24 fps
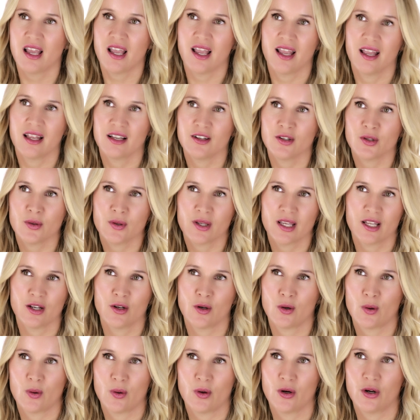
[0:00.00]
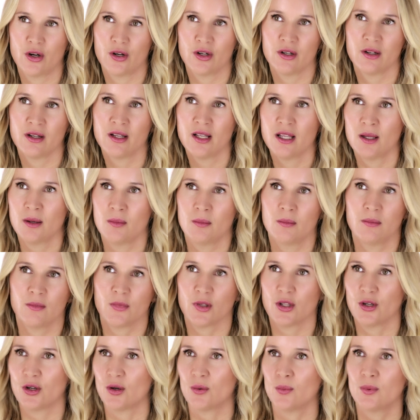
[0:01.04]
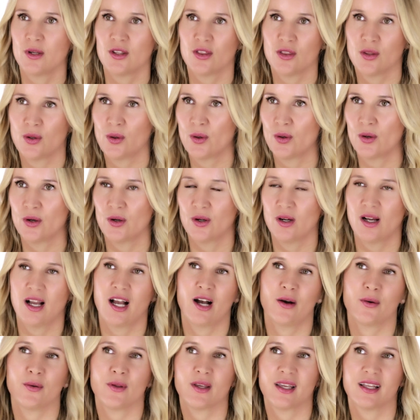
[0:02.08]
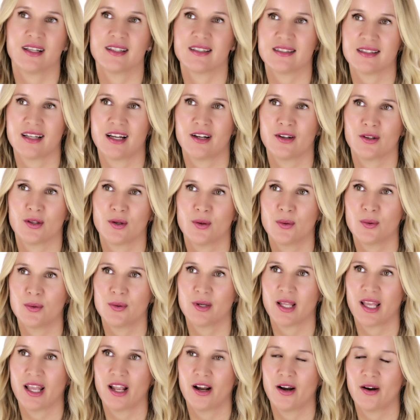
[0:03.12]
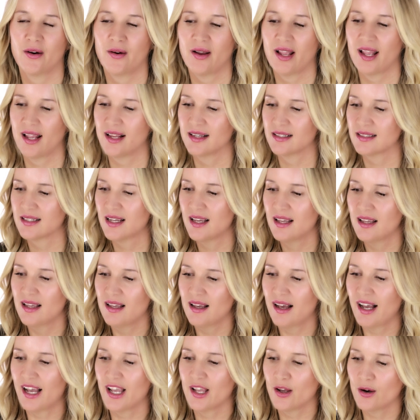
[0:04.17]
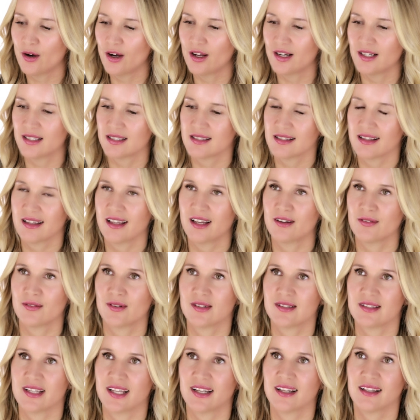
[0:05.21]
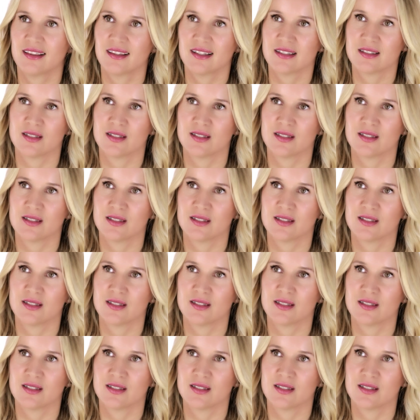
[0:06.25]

and you can learn, you know, with her how you can style your own hair. And I honestly have to say that